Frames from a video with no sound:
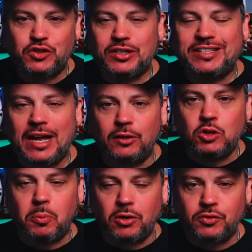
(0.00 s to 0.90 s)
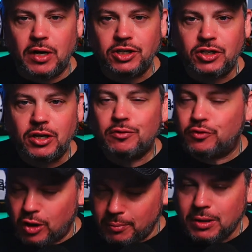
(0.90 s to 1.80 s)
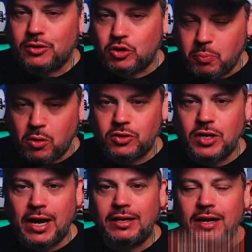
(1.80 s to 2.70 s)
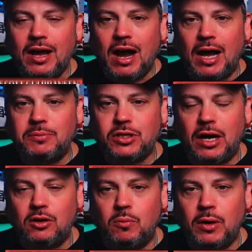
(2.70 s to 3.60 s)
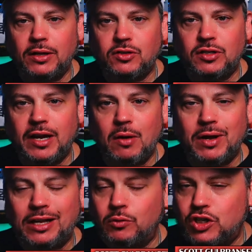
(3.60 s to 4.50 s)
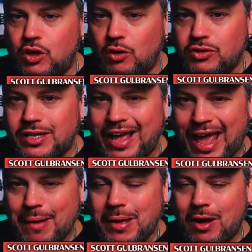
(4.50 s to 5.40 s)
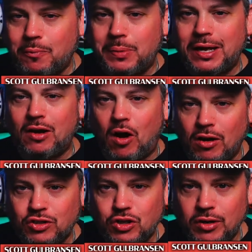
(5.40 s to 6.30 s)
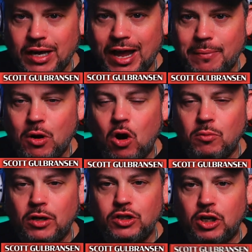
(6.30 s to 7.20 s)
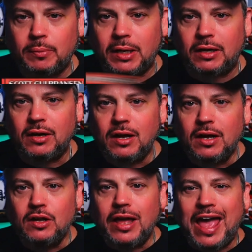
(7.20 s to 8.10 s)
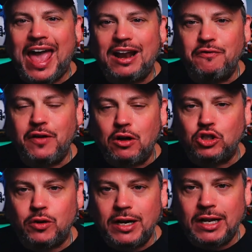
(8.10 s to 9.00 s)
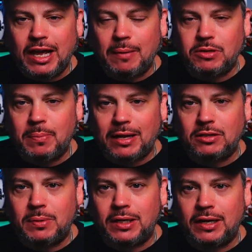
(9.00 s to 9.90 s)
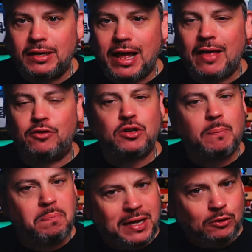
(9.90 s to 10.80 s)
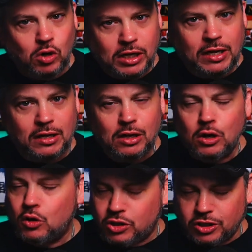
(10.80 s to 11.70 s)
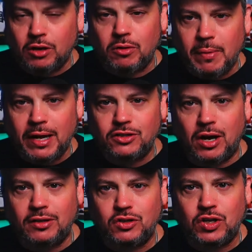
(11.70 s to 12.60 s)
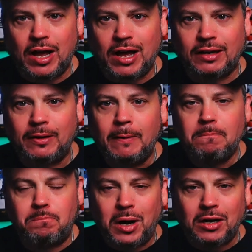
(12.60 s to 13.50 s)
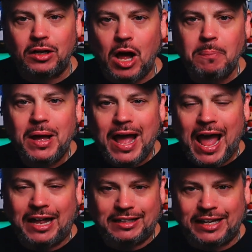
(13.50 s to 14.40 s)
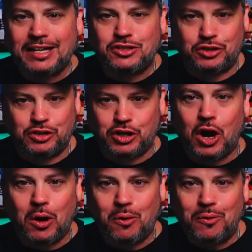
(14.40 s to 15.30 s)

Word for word: It's the daily Sports Rush from Sportsnaut. I'm Scott Colbranson. Today, we got the results of the MLB All-Star Game Home Run Derby. NFL training camp's about to begin, and there's a big rookie who still remains unsigned. Buckle up and let's go.